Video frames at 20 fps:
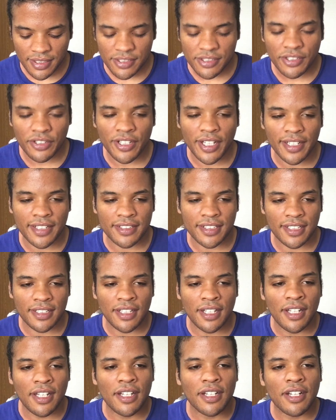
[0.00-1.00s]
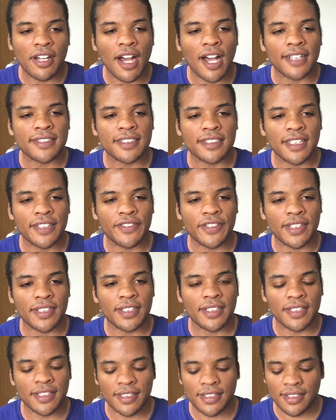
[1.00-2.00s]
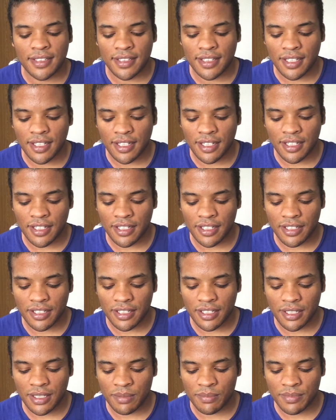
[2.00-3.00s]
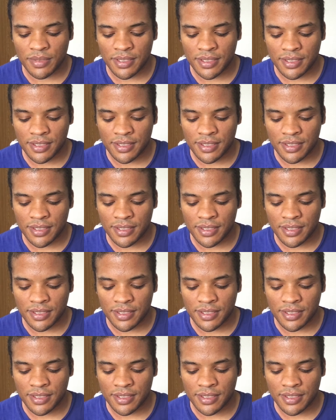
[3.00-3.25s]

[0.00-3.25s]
so like I said, cost of living. Let's